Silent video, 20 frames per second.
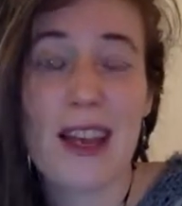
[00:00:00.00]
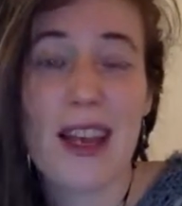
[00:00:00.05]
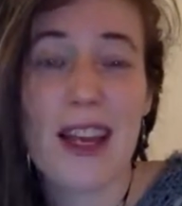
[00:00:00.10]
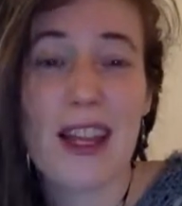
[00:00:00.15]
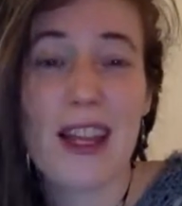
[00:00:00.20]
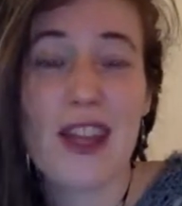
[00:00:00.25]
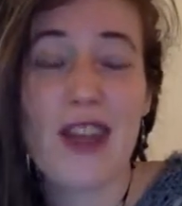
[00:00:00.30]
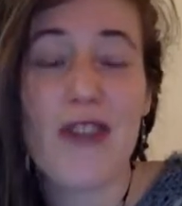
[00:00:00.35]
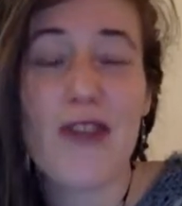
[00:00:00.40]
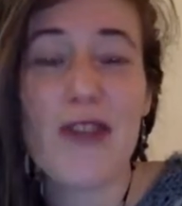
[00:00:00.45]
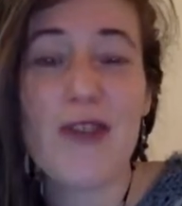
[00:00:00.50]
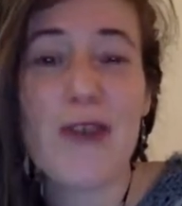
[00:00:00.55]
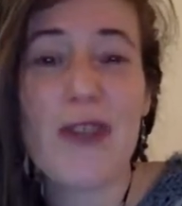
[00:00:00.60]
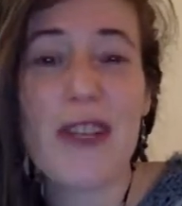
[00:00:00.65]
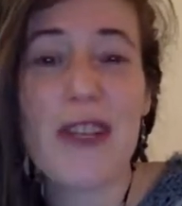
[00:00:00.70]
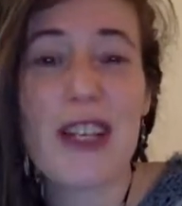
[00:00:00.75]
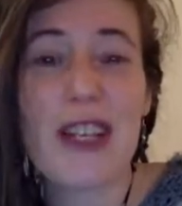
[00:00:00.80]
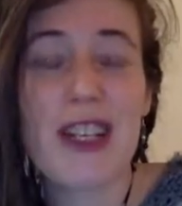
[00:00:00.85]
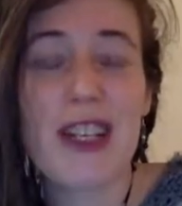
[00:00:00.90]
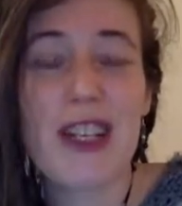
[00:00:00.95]
Those
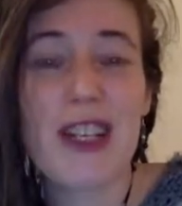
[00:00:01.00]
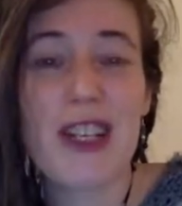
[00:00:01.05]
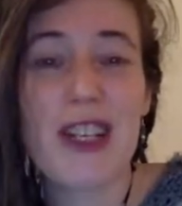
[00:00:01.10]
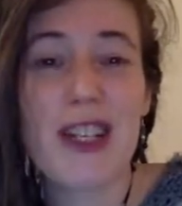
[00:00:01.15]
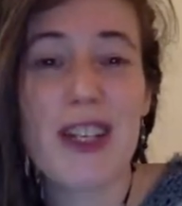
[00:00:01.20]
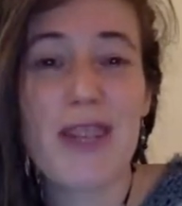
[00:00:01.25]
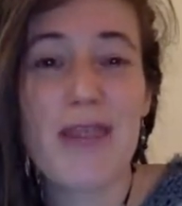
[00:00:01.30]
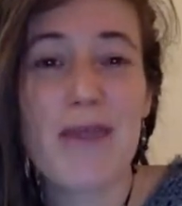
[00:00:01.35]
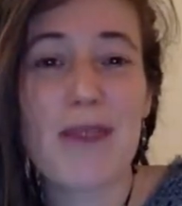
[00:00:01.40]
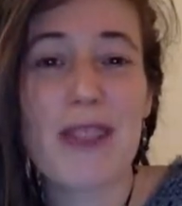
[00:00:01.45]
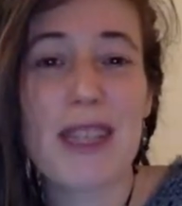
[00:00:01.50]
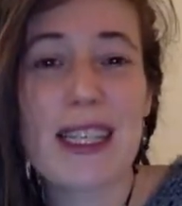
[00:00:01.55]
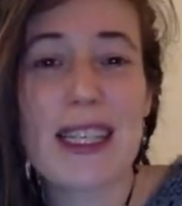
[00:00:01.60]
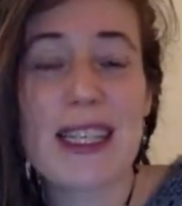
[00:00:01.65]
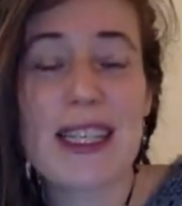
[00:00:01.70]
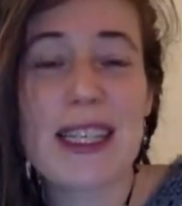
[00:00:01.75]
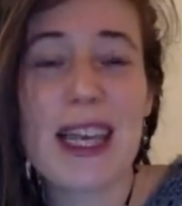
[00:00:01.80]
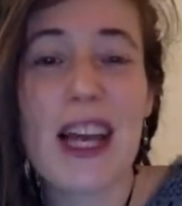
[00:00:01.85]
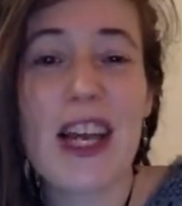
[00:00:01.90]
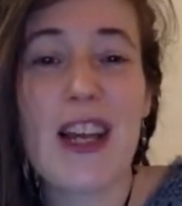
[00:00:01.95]
relationships
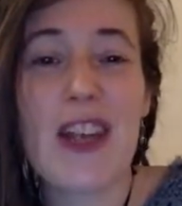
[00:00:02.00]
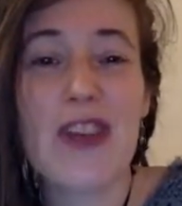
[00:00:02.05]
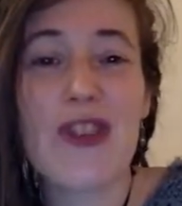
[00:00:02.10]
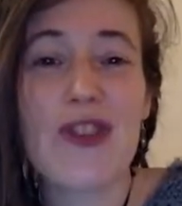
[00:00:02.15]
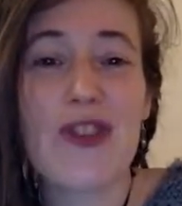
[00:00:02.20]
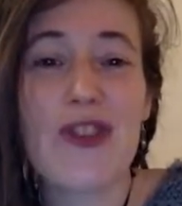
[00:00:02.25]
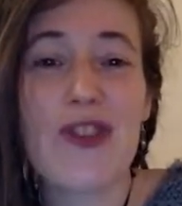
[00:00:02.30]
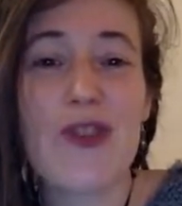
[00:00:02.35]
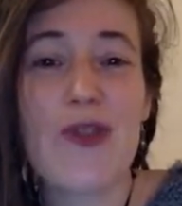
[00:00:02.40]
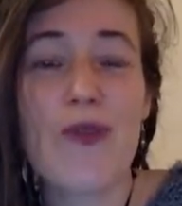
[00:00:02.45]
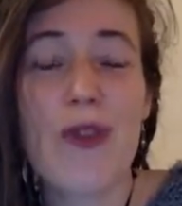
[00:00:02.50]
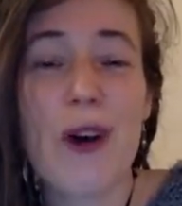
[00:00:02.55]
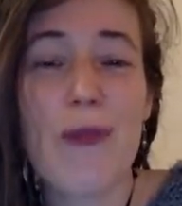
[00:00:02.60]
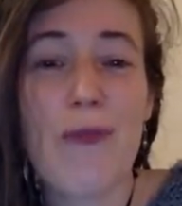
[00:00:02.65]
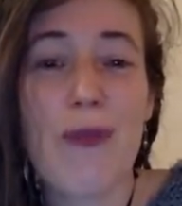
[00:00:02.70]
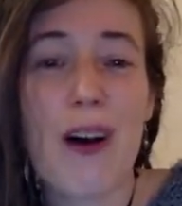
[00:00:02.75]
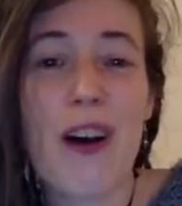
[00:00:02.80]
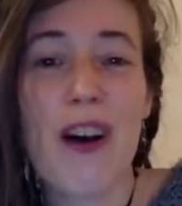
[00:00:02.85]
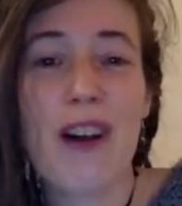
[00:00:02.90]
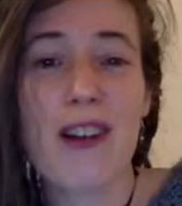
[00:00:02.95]
set you
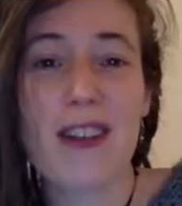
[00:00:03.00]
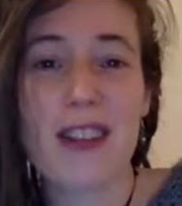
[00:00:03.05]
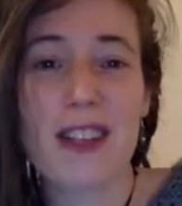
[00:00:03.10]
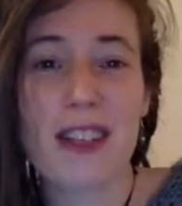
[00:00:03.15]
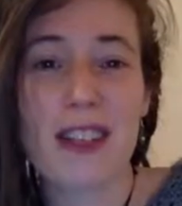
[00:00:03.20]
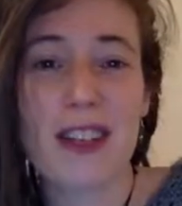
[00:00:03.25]
apart.